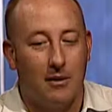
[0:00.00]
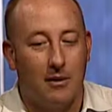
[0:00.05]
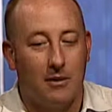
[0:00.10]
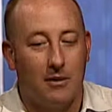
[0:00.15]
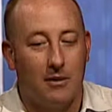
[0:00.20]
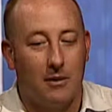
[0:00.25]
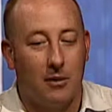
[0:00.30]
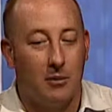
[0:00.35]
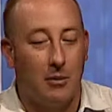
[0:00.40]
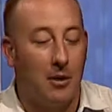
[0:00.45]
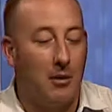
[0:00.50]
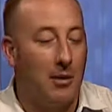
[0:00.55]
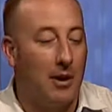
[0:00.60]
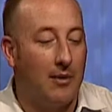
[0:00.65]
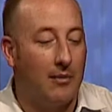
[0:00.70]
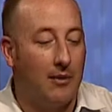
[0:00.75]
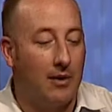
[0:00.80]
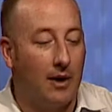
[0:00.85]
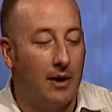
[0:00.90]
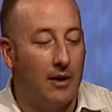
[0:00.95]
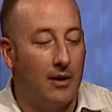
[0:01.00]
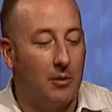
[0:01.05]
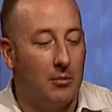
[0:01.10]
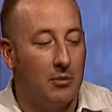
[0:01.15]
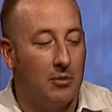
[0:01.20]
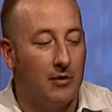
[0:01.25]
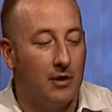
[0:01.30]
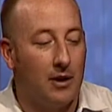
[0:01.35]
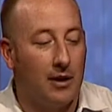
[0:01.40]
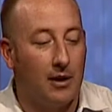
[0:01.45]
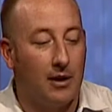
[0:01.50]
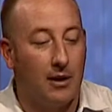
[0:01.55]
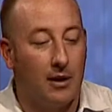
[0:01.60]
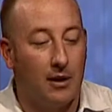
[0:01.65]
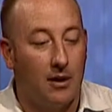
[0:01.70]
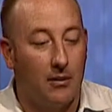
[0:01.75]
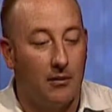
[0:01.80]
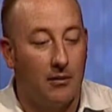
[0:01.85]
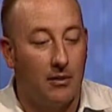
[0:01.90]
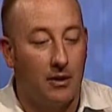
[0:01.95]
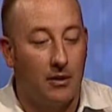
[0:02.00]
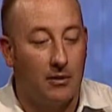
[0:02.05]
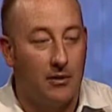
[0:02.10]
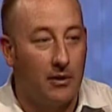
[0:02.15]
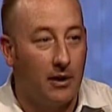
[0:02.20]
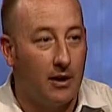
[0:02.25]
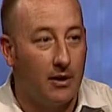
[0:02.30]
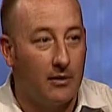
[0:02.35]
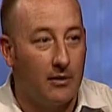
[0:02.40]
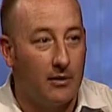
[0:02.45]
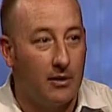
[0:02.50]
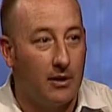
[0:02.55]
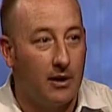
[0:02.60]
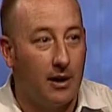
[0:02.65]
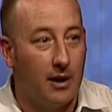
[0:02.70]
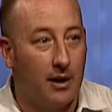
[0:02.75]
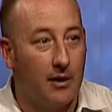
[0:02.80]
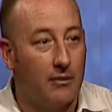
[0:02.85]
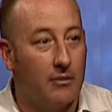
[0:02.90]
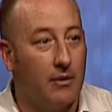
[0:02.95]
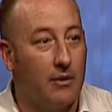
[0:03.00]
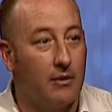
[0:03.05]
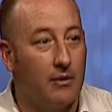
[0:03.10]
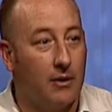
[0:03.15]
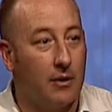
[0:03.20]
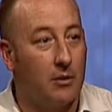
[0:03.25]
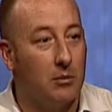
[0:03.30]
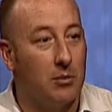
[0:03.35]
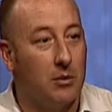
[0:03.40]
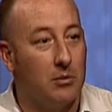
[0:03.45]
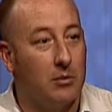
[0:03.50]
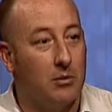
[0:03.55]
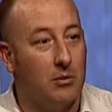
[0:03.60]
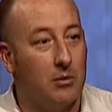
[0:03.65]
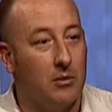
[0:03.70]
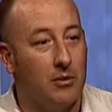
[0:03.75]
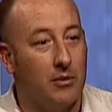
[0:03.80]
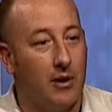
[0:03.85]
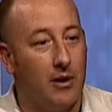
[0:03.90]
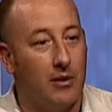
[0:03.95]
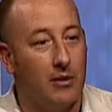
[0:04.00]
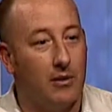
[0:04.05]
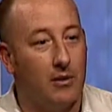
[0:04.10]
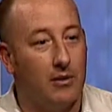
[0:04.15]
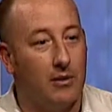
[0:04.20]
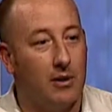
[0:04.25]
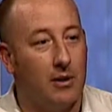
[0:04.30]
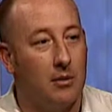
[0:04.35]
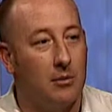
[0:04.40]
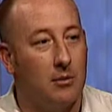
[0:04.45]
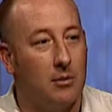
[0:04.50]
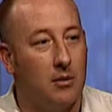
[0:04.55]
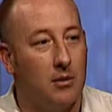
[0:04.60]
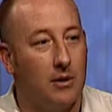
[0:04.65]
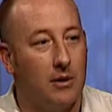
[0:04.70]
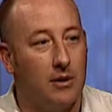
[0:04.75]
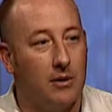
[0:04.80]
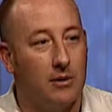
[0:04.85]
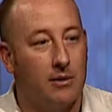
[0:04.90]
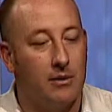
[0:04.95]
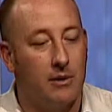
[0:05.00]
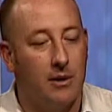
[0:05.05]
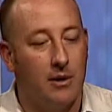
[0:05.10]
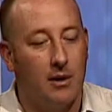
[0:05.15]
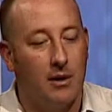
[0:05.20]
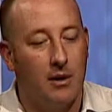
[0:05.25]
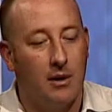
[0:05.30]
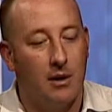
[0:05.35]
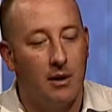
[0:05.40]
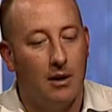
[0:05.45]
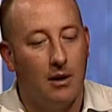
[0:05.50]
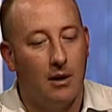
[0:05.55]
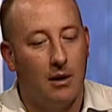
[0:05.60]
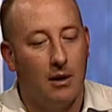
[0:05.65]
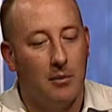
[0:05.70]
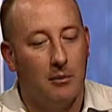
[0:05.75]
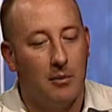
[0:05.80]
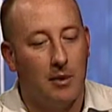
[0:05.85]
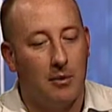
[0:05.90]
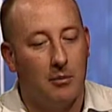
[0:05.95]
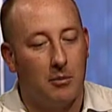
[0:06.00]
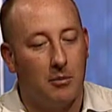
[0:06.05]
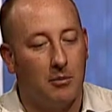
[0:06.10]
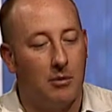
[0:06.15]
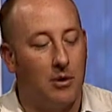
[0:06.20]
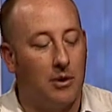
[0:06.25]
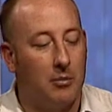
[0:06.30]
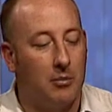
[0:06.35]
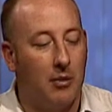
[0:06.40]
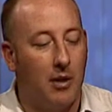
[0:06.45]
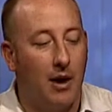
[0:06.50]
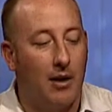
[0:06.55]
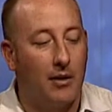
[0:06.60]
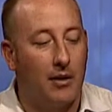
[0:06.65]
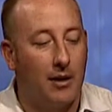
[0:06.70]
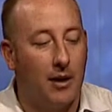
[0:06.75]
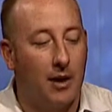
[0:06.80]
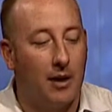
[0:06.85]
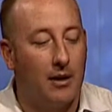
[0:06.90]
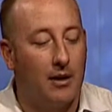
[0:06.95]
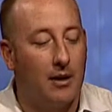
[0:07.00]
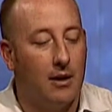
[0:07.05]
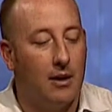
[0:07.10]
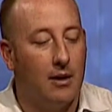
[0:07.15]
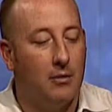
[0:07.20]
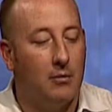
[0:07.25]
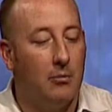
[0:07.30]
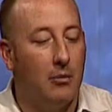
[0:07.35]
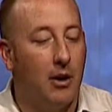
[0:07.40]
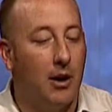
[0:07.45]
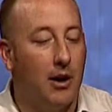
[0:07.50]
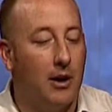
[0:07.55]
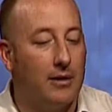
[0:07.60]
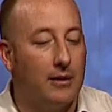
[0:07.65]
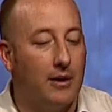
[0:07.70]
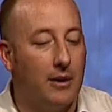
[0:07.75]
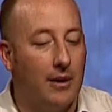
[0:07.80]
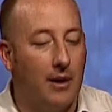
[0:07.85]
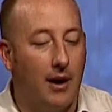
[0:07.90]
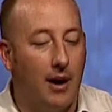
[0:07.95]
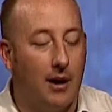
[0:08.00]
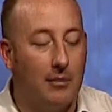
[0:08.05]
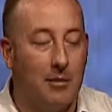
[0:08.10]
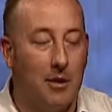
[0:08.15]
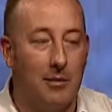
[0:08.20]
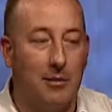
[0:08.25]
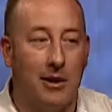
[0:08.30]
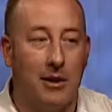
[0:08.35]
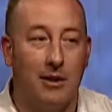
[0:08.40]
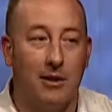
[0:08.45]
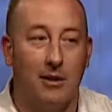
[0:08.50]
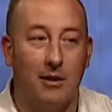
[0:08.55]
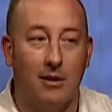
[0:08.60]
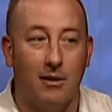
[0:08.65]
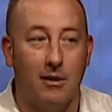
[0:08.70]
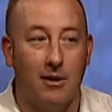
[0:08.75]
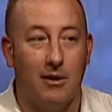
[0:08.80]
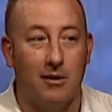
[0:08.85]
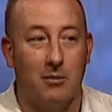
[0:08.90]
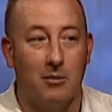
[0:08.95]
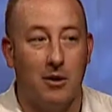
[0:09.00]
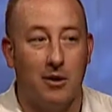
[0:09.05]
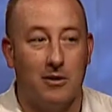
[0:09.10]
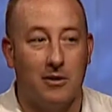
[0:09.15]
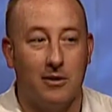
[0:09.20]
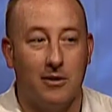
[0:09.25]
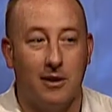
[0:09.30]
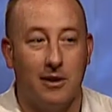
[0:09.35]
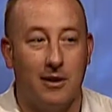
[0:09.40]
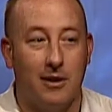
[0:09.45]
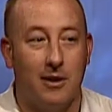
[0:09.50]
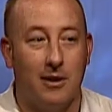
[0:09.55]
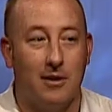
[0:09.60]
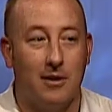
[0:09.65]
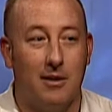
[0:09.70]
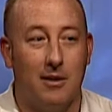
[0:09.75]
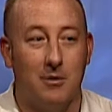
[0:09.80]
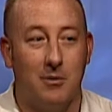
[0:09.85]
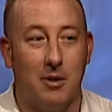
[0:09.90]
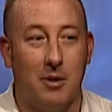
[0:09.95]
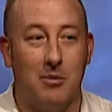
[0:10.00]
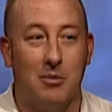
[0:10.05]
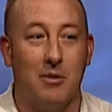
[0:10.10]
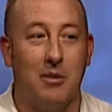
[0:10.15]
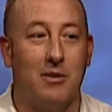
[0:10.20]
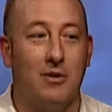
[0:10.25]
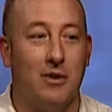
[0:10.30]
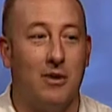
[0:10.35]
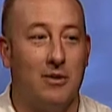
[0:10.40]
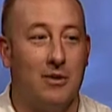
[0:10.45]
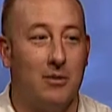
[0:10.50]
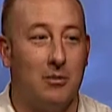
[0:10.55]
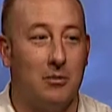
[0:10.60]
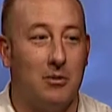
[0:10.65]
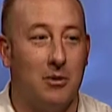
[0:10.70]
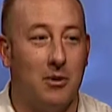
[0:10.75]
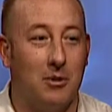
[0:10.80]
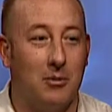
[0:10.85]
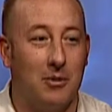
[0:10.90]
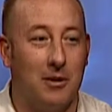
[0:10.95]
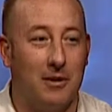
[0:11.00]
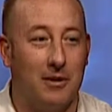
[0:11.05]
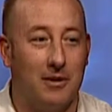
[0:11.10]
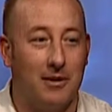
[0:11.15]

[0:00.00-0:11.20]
So my wife and I are providing an income for ourselves and a handful of other people. We've got 13 employees, and we're really proud of that. But I'm not making nearly as much as I did in my previous employment.